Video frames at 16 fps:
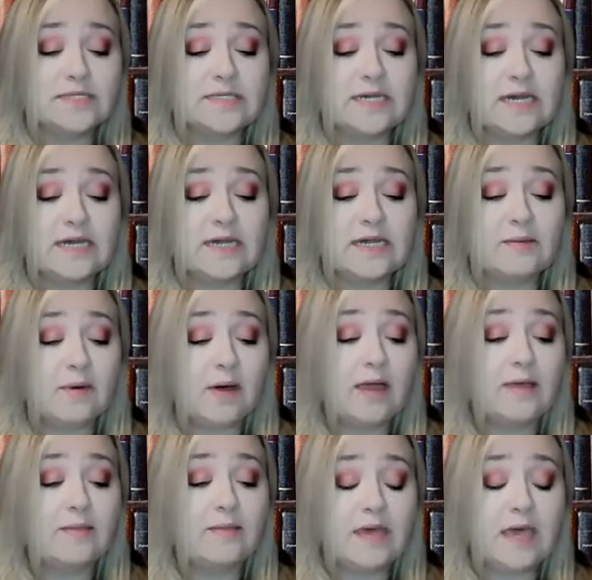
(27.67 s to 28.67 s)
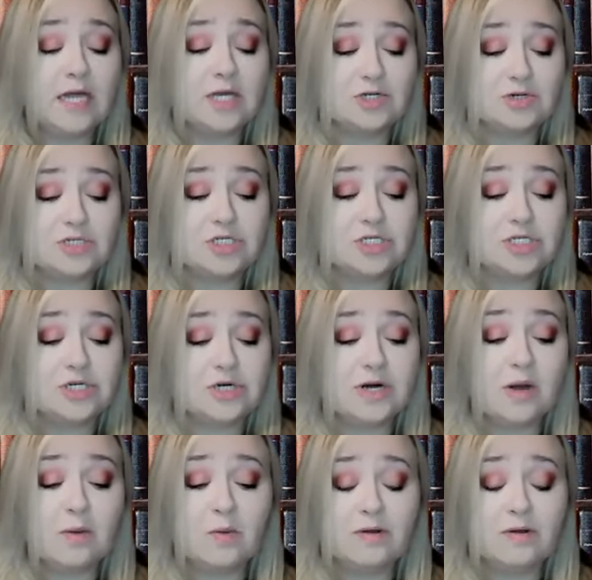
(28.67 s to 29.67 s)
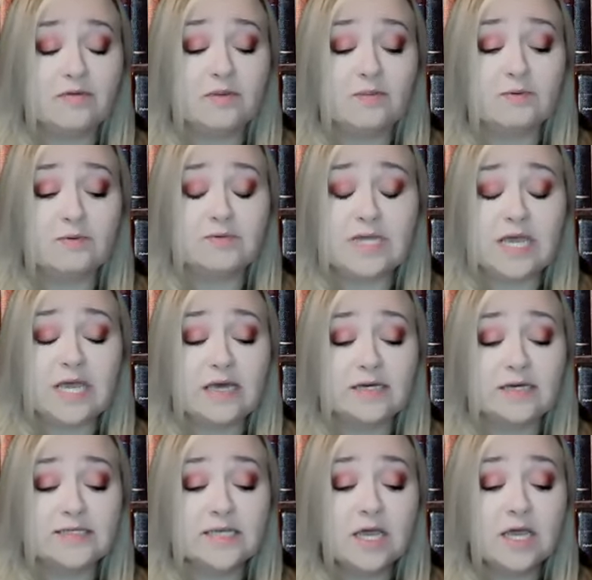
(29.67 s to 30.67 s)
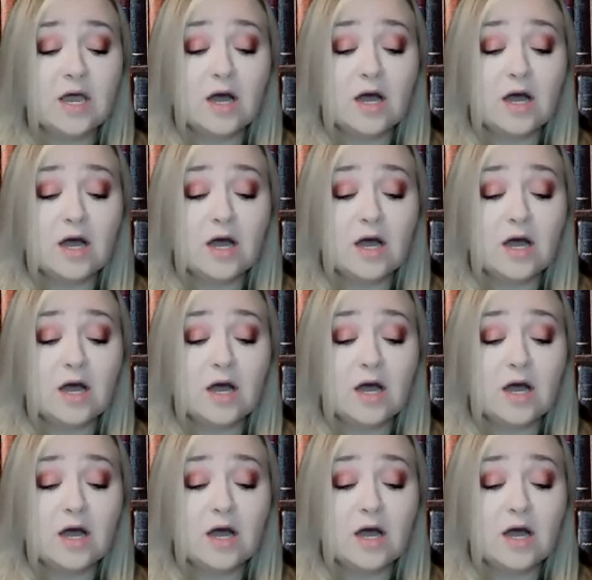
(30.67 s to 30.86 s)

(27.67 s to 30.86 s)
standing behind the cash register at one of the bodegas